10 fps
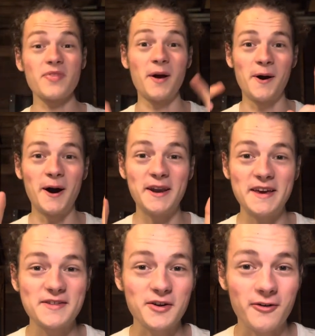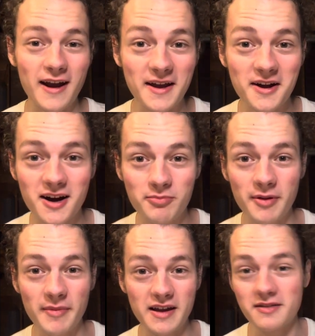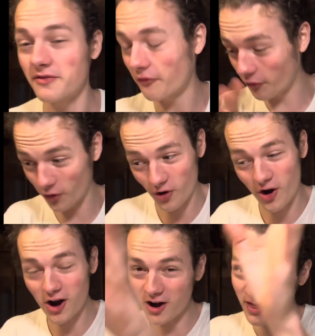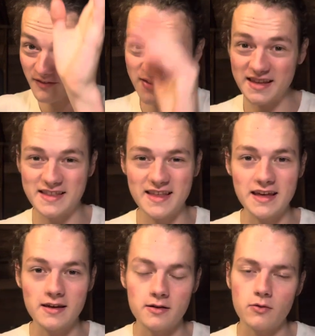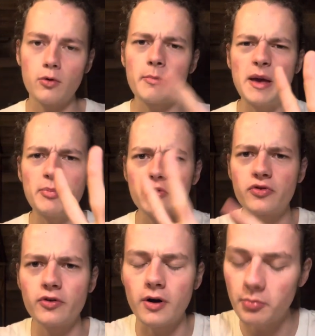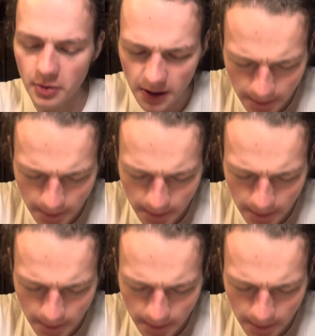Honey is a great complement for all of these teas, or maple syrup.